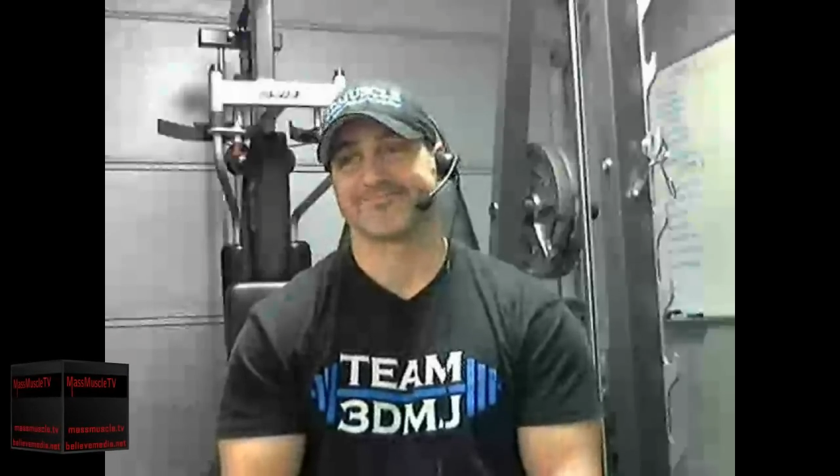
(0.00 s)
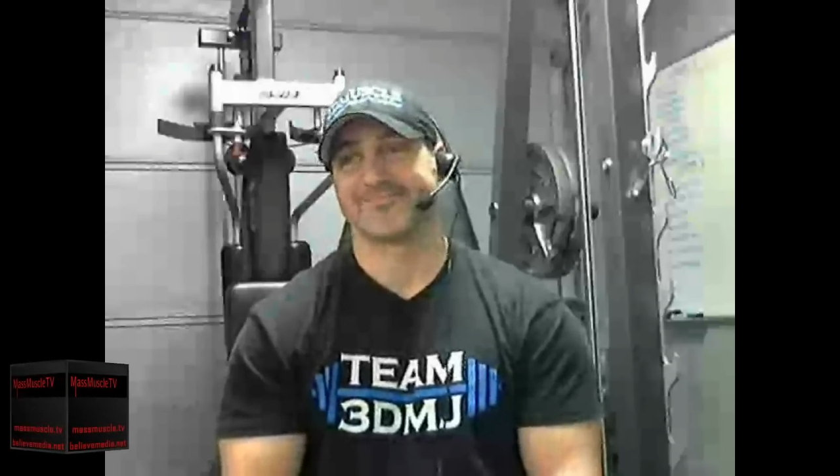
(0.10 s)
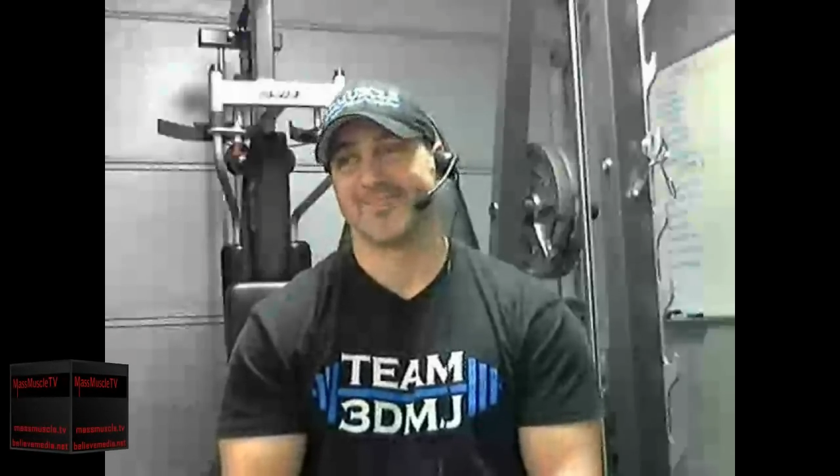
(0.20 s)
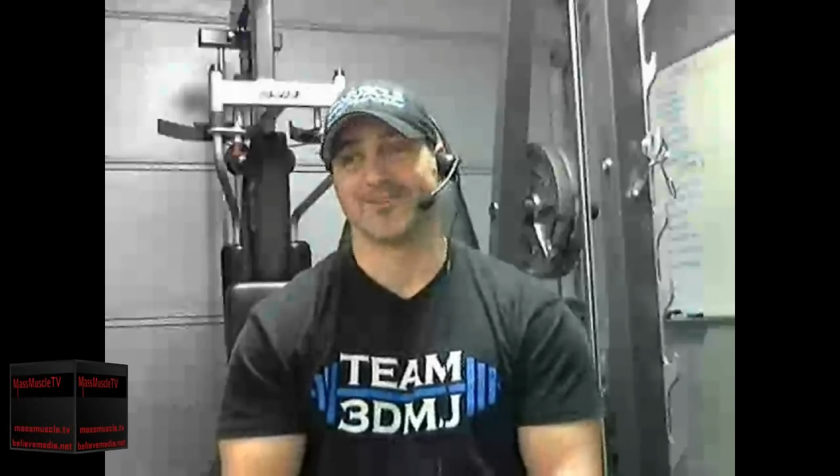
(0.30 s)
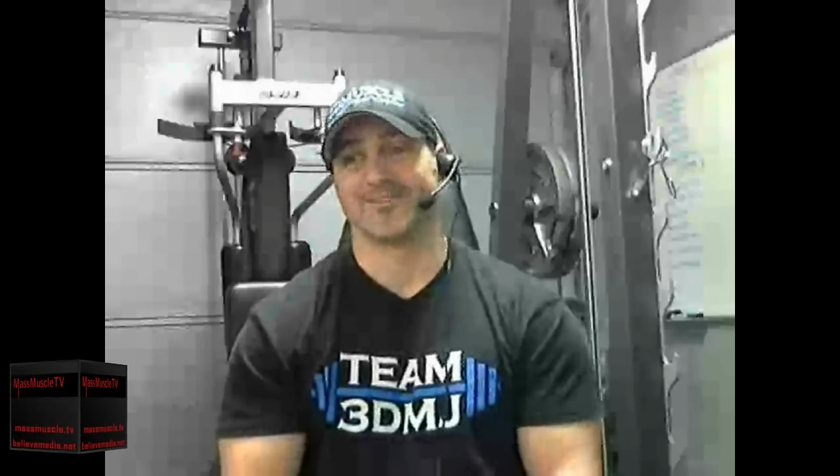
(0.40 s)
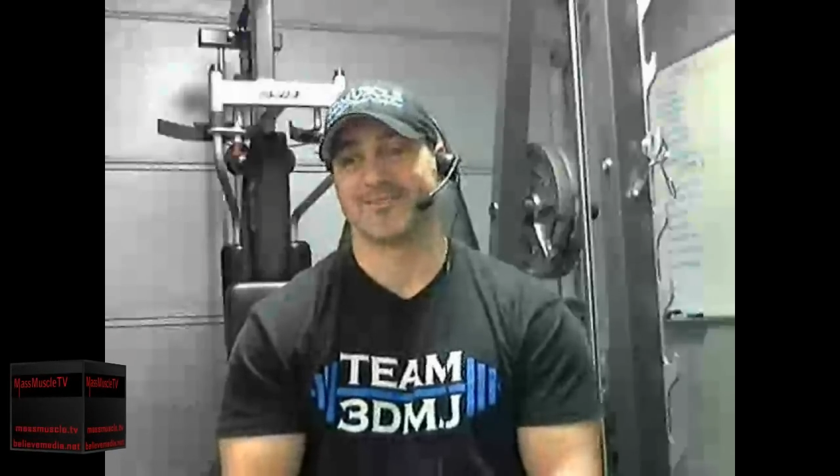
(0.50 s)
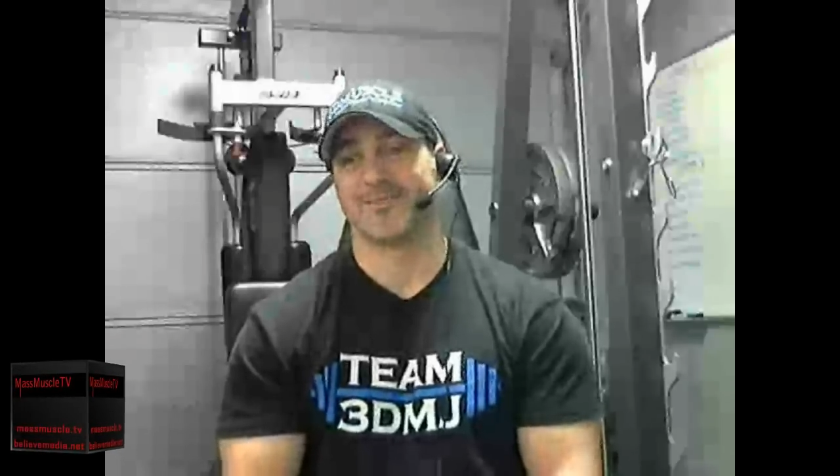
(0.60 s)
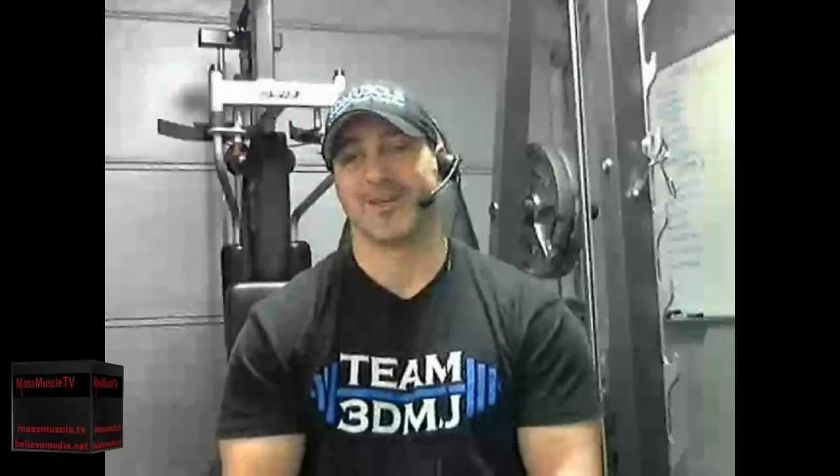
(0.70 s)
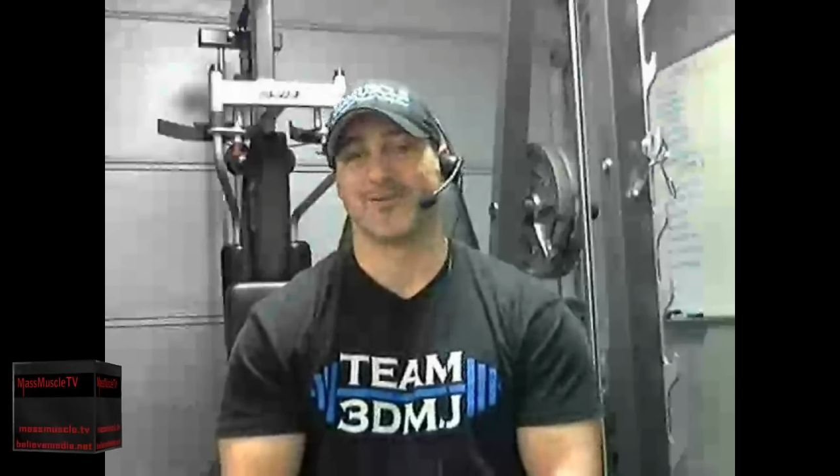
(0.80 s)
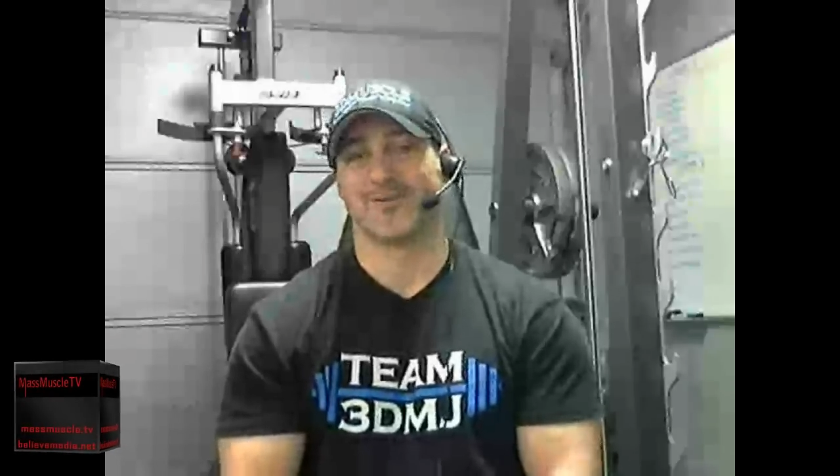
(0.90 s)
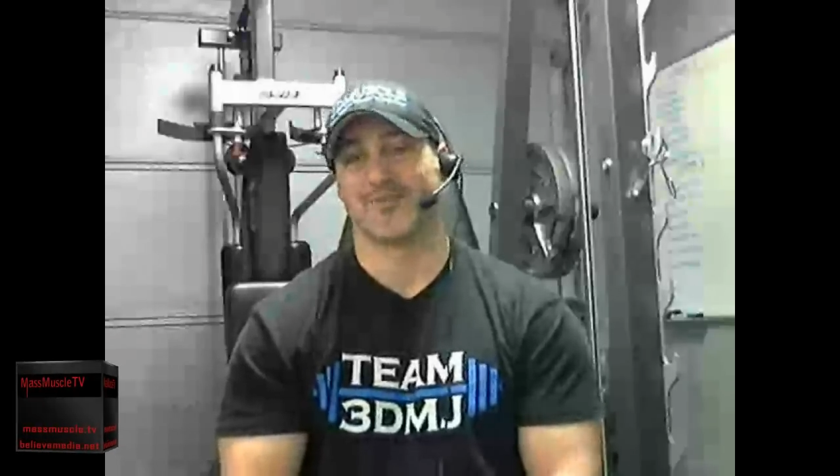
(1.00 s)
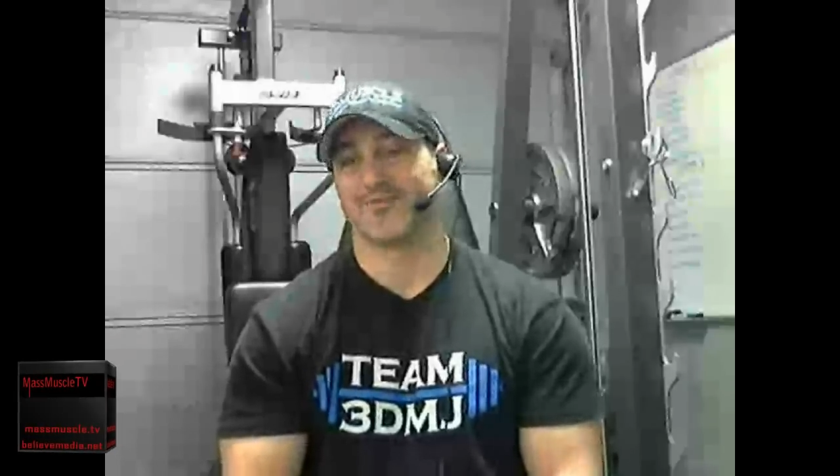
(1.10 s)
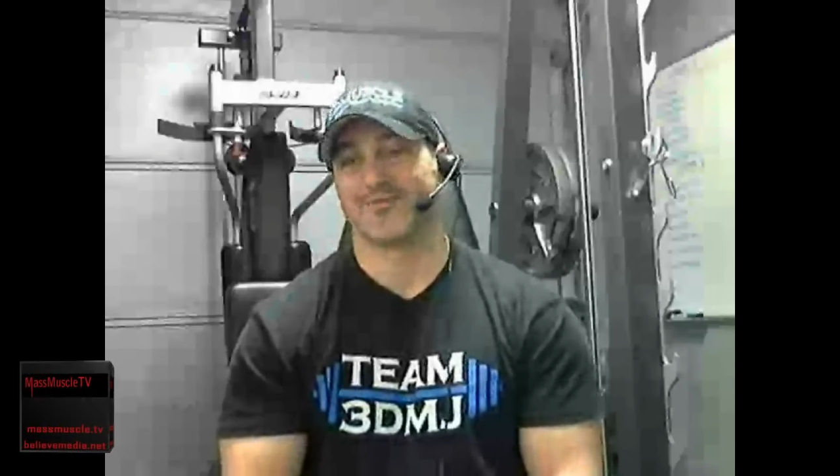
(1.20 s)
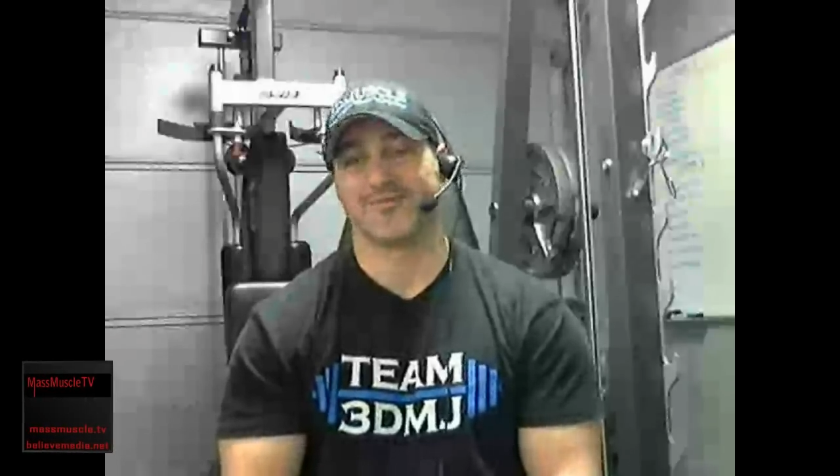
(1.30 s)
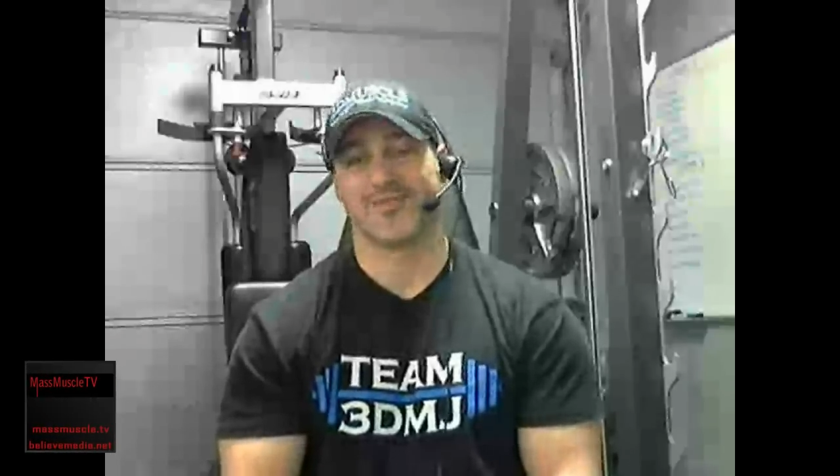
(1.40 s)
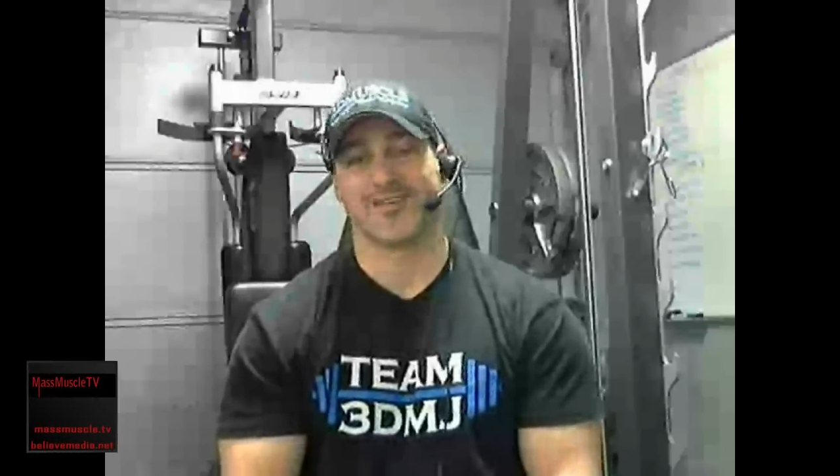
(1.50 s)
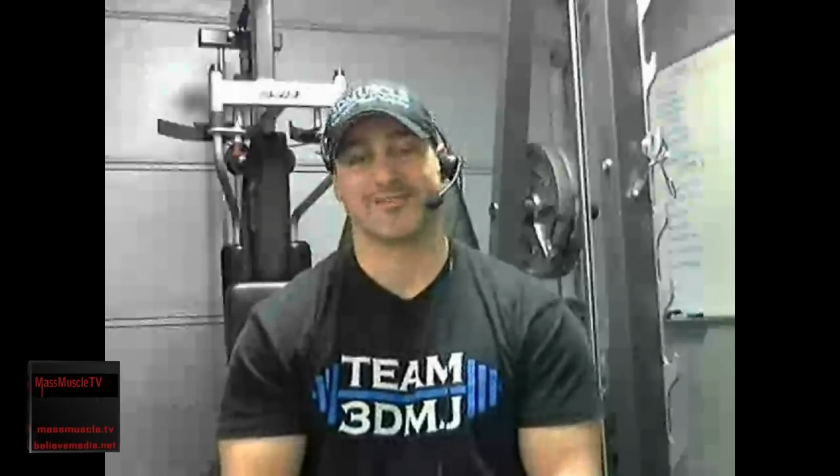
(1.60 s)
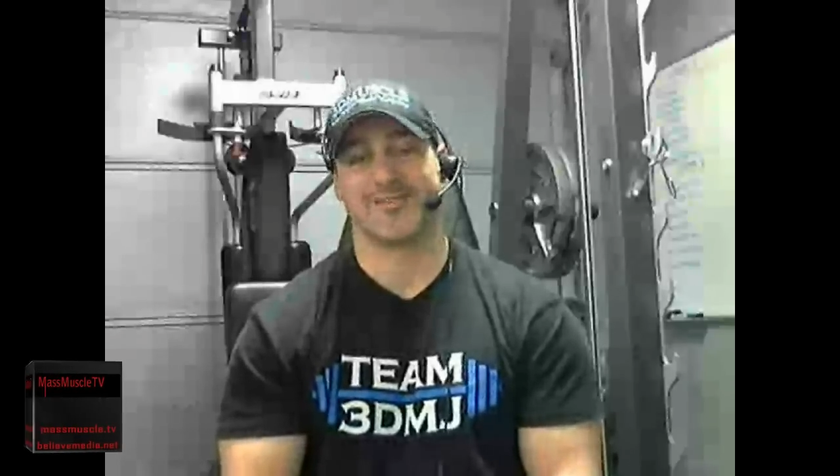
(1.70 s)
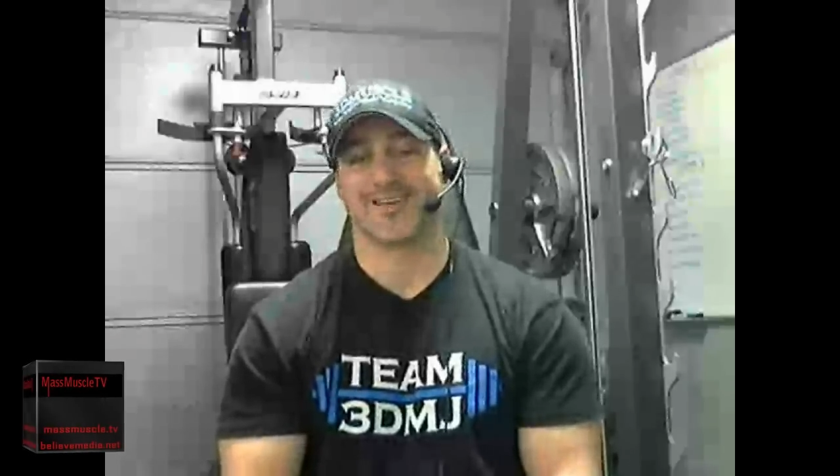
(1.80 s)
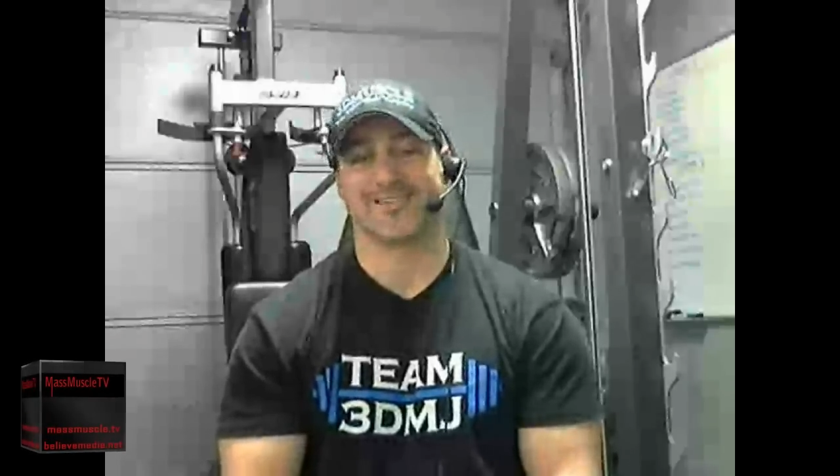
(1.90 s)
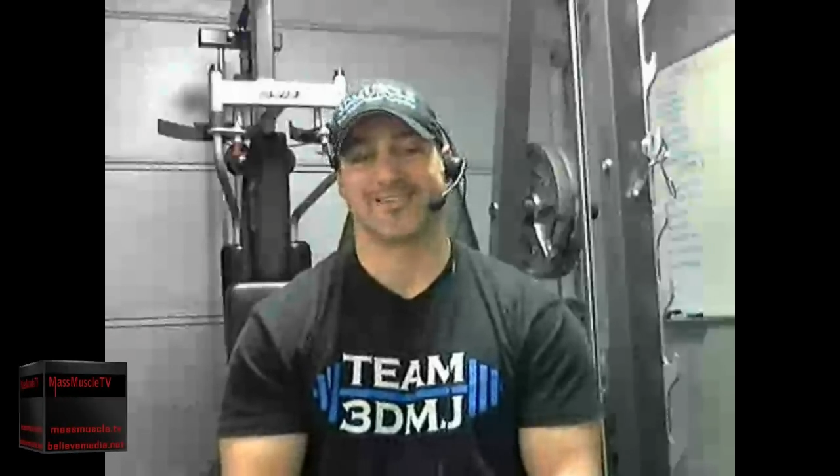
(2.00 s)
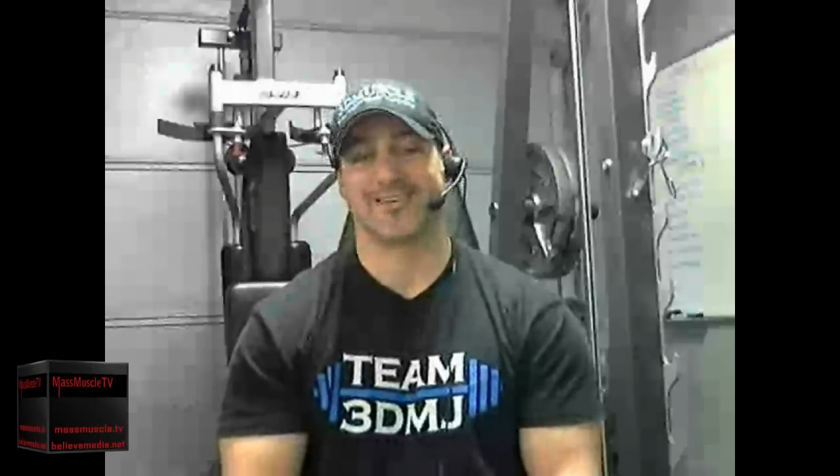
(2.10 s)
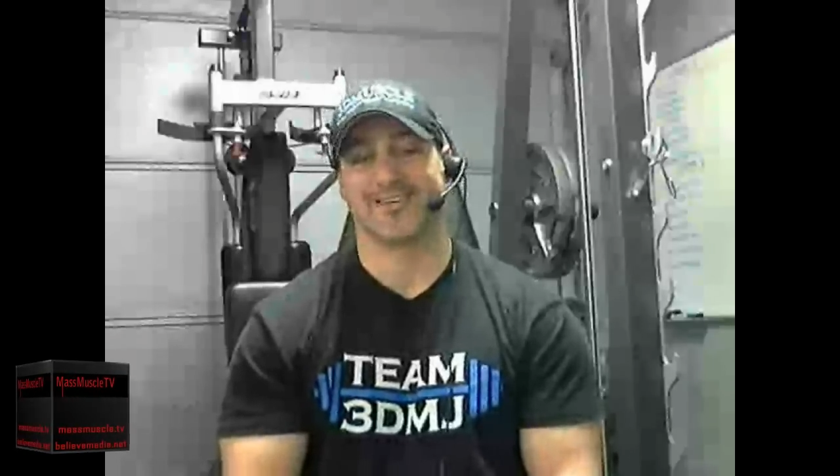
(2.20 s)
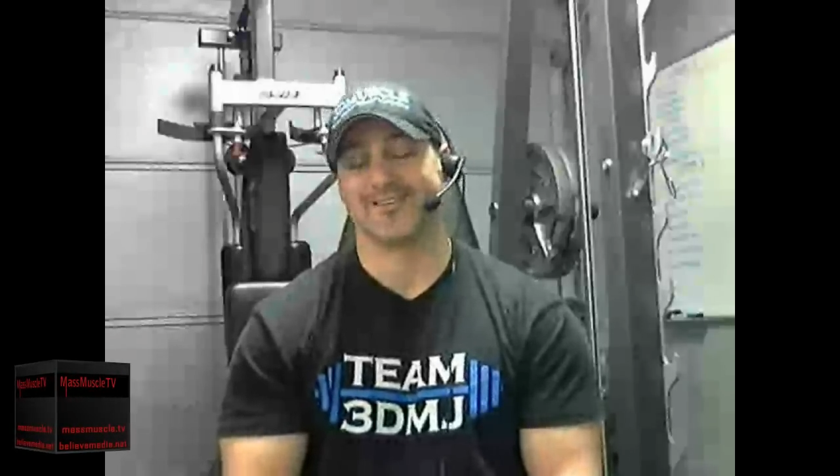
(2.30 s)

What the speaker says: you know, just by going off Flex Magazine